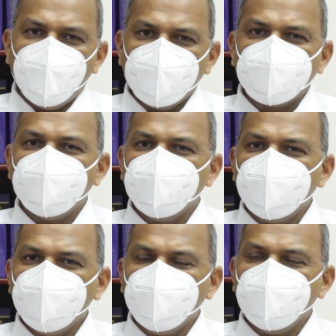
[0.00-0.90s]
Ocean
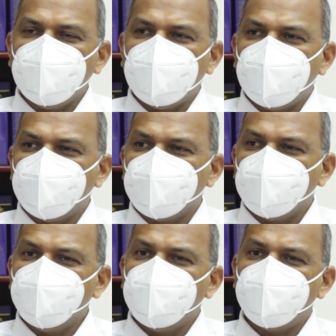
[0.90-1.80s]
View,
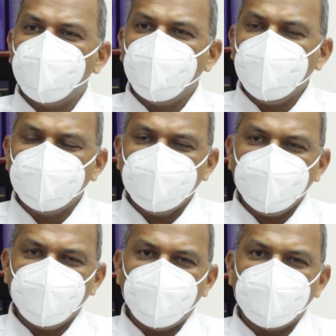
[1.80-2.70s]
we are
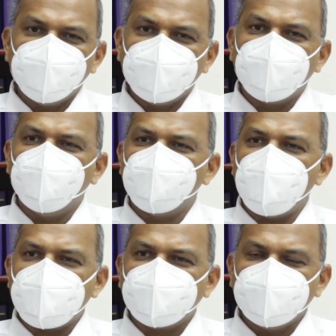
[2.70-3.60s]
awaiting one of the
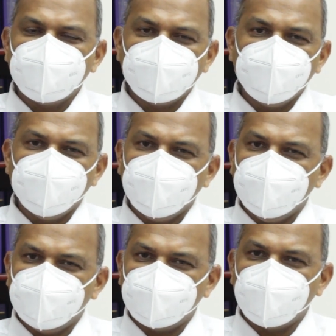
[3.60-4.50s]
contractors to
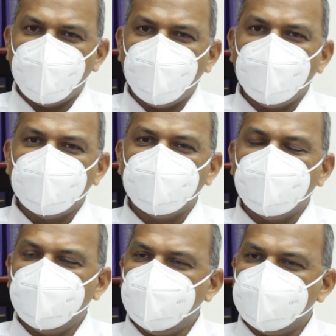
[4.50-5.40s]
install
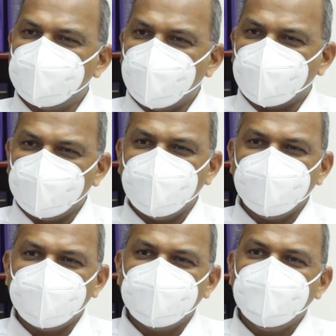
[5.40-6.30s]
a
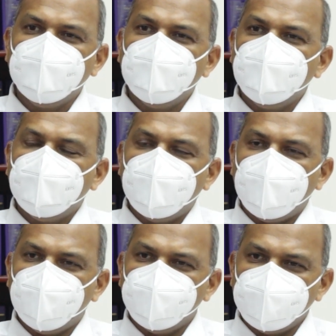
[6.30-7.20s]
suction
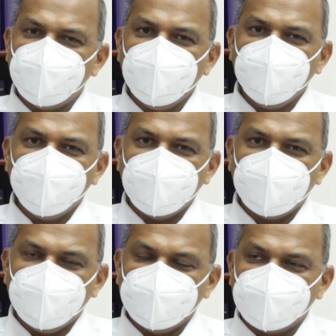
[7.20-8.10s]
machine,
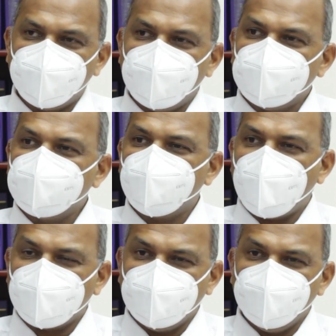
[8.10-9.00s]
because for us to
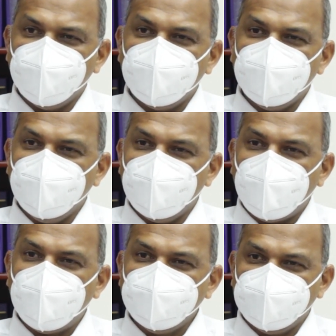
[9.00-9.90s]
activate the
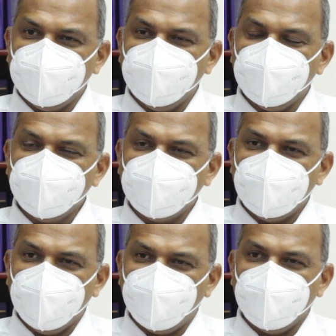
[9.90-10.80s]
ICU
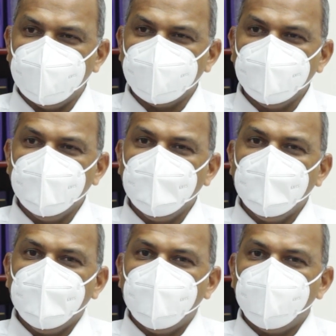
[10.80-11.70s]
area,
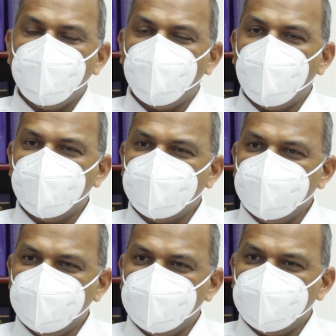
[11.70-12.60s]
we want
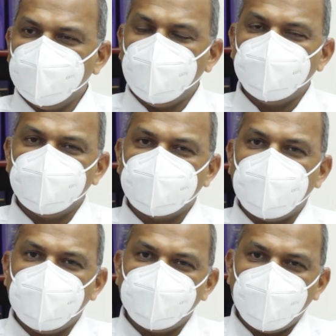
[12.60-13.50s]
to not just
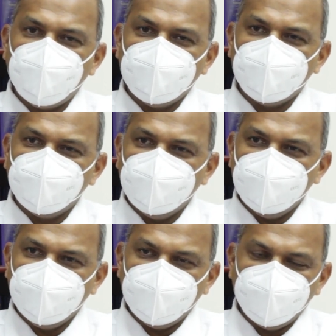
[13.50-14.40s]
have all
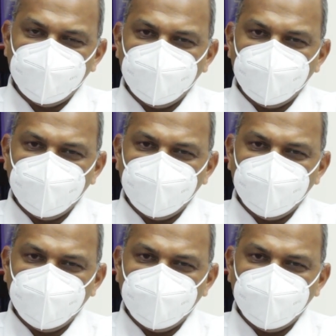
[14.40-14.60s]
the